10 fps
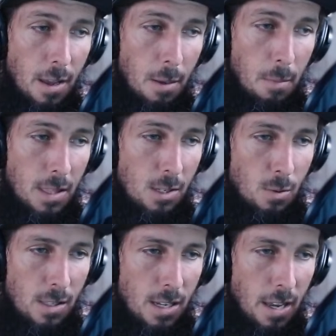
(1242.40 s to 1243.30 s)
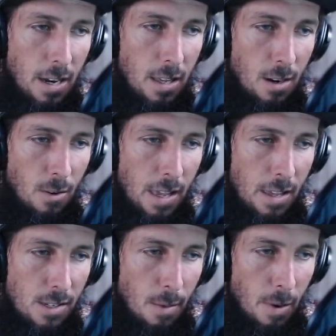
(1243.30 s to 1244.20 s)
But this one's kind of,
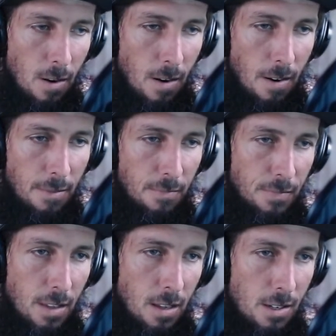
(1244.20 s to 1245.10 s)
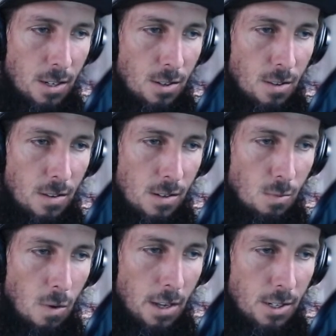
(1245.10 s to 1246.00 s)
ASMR,
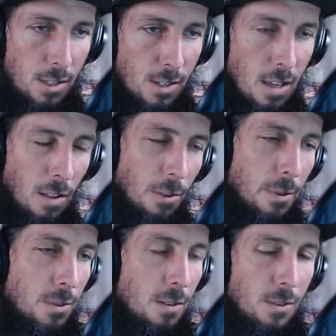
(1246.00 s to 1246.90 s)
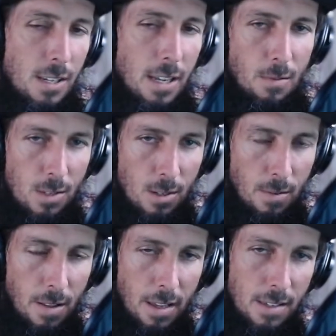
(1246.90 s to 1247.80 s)
just watch and see, although there's no sound,
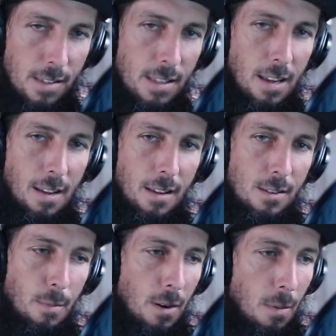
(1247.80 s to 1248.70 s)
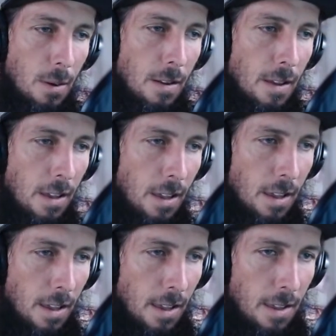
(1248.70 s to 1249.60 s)
so I guess it's not ASMR, but,
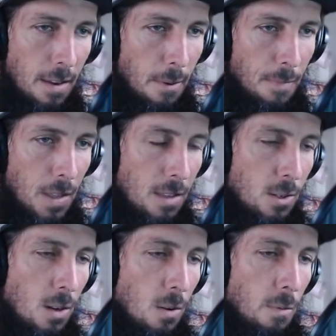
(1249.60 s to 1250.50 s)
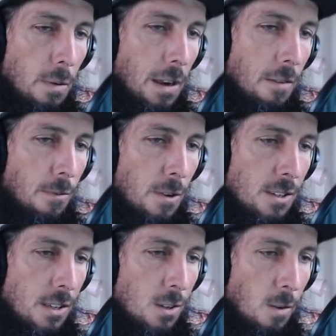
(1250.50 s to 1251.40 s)
and we were going to
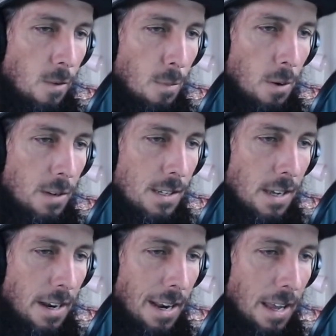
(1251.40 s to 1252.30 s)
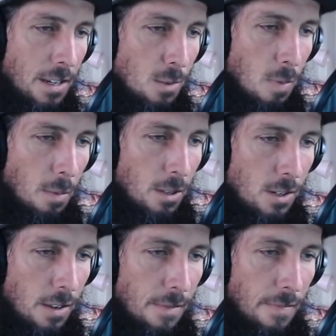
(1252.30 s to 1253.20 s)
voice this over, but we decided, just
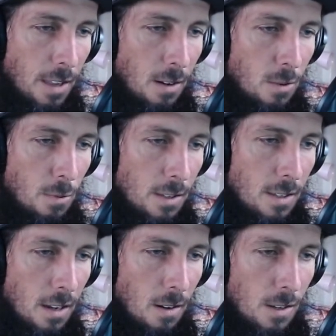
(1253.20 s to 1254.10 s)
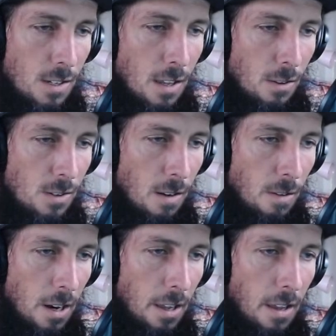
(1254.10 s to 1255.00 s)
publish it. Who wants to hear a skill saw
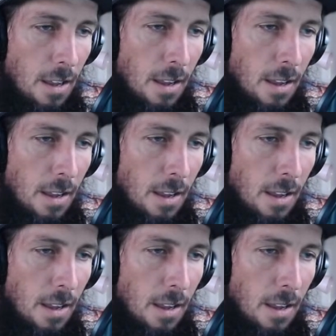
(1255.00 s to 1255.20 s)
running?